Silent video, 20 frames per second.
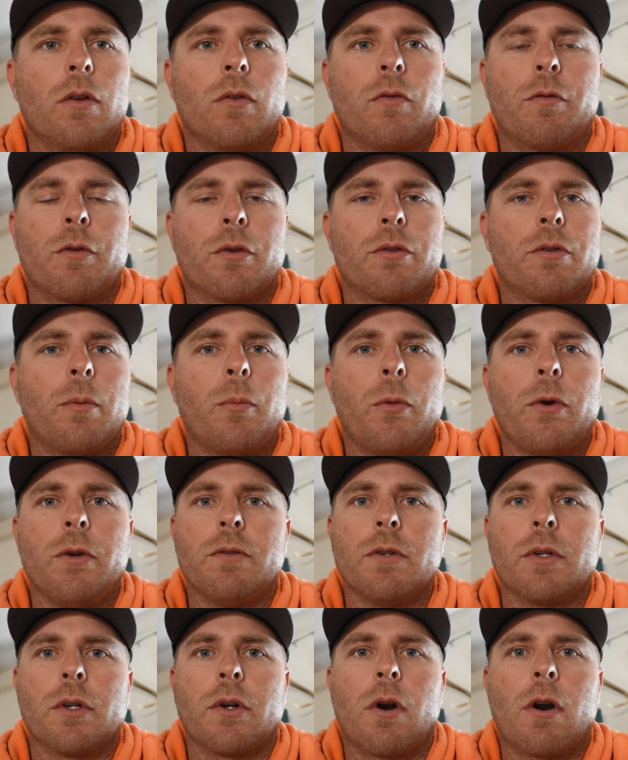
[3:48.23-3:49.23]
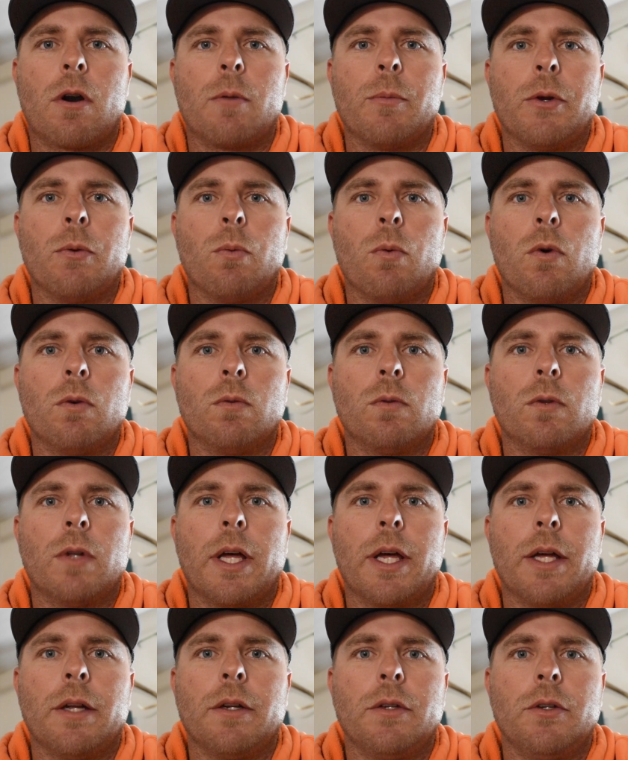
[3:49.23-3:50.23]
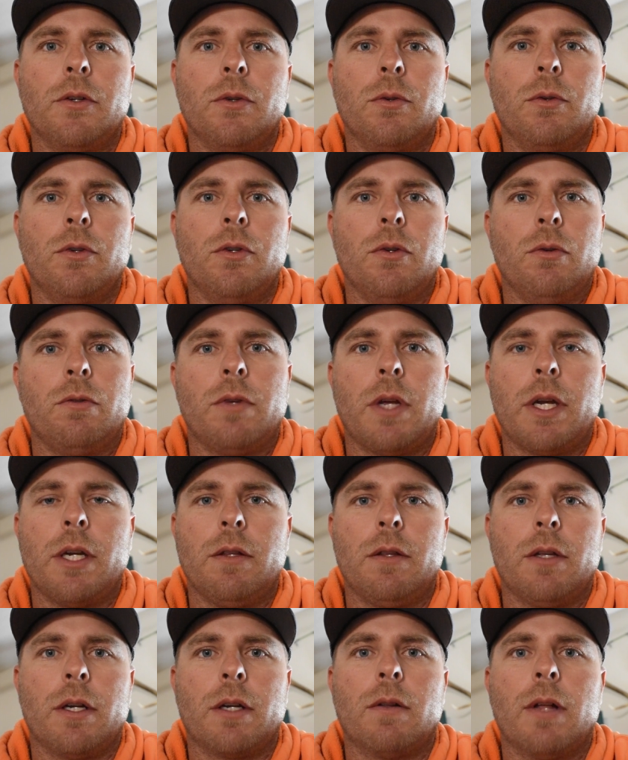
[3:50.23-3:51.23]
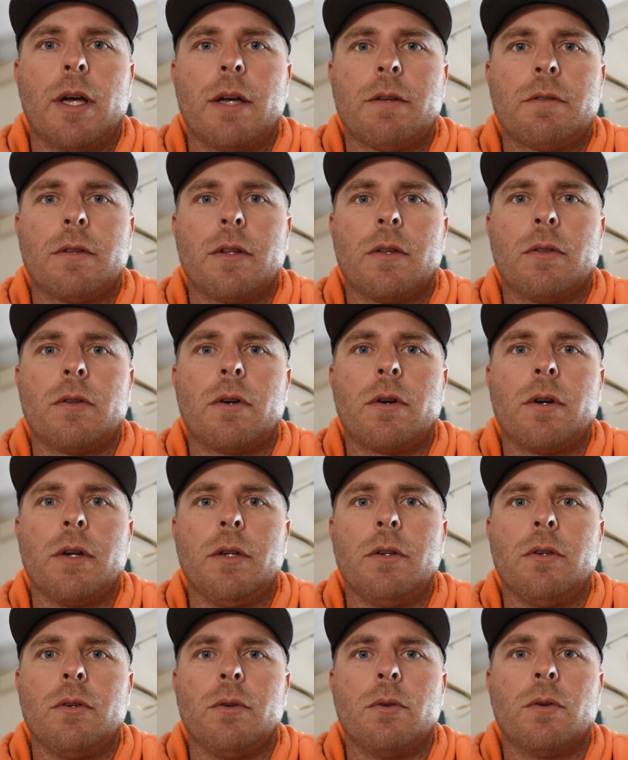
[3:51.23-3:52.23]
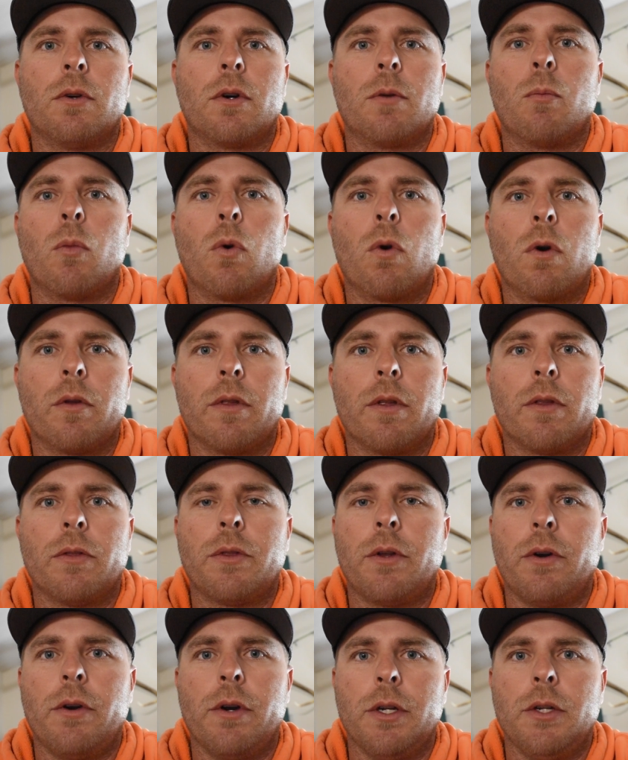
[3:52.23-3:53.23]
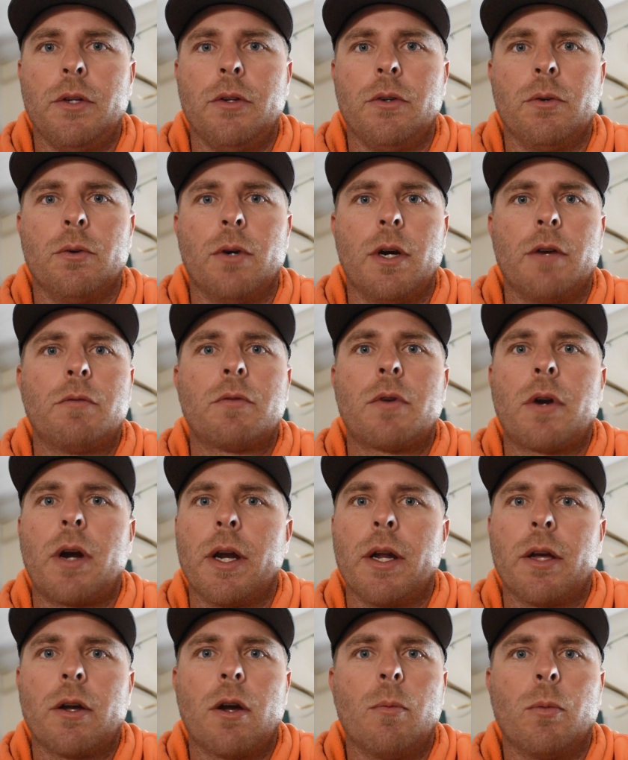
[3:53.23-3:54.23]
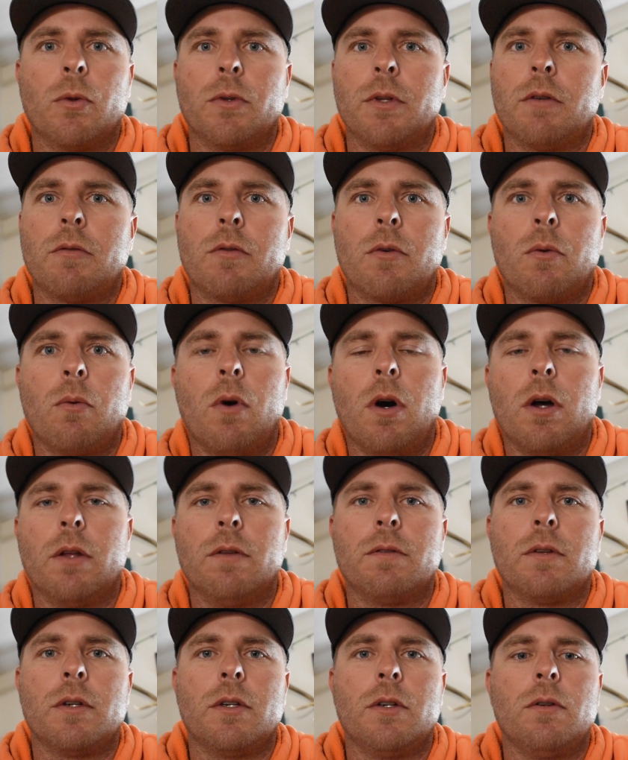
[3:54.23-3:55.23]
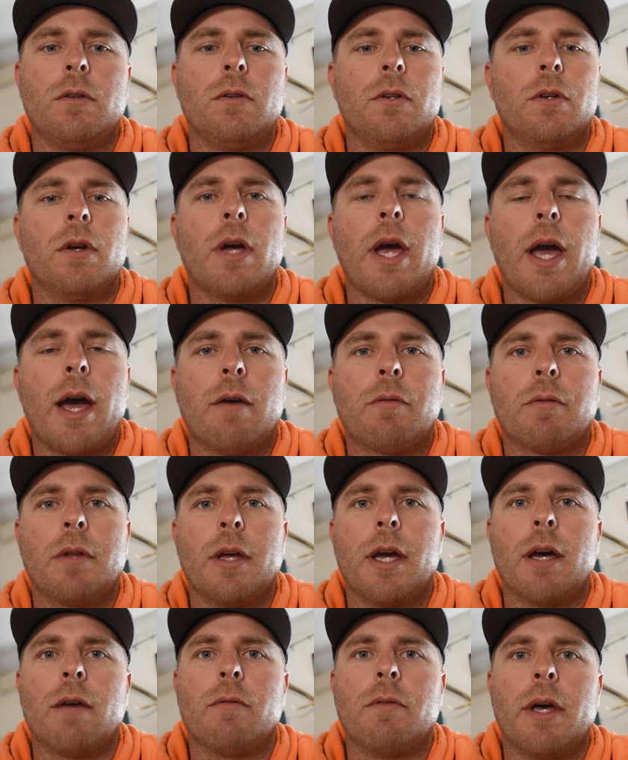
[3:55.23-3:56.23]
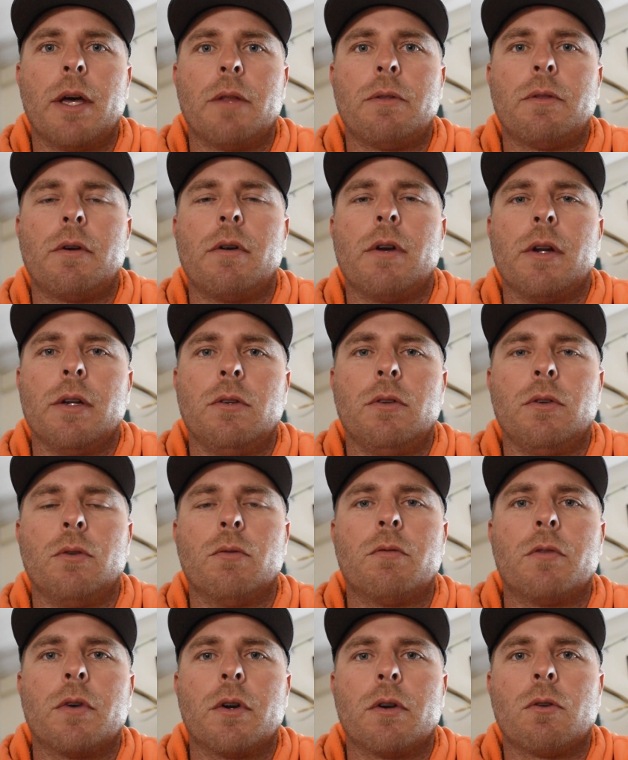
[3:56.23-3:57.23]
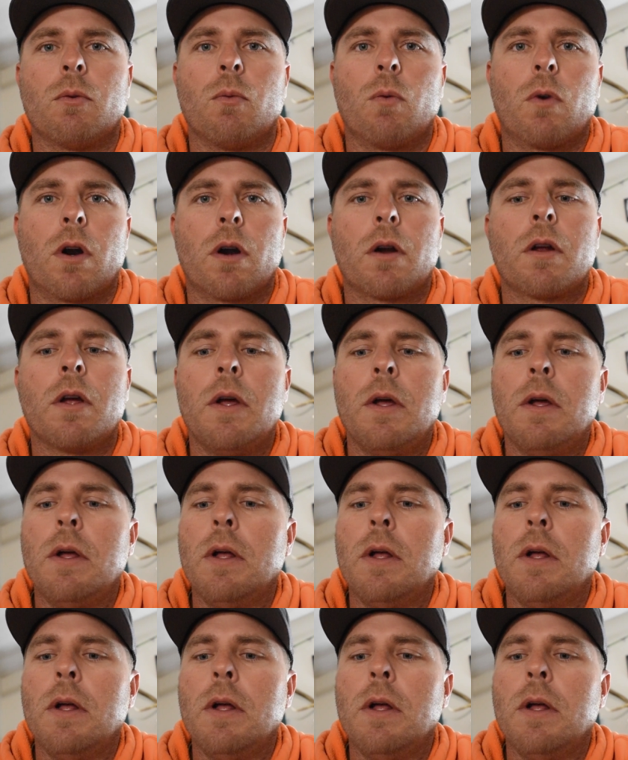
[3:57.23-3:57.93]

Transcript: for some reason Garmin won't let you use anything less than 32 or more than 32. I've tried a couple different ones and you, you have to have that 32 for it to work.